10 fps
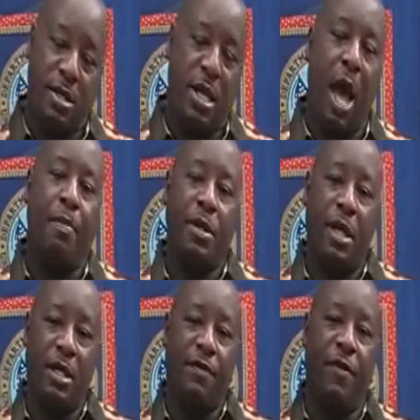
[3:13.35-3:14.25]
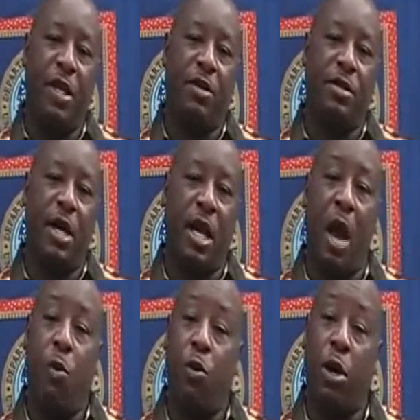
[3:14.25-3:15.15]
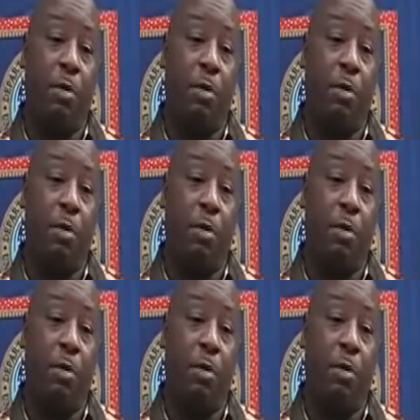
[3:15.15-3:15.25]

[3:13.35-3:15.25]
That's topnichevideos.com.